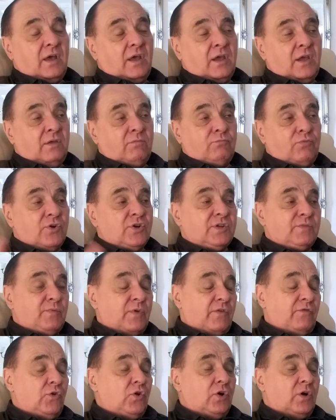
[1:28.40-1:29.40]
in Brisbane,
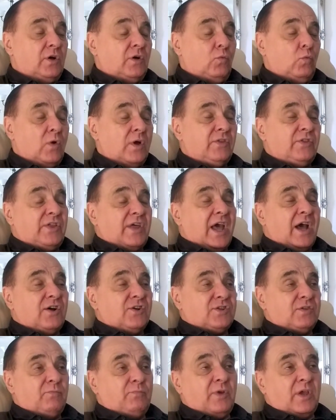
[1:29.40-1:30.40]
if you've got
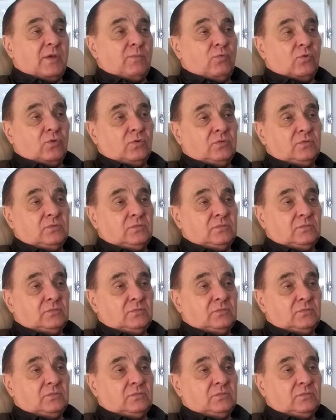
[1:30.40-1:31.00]
1,000 people,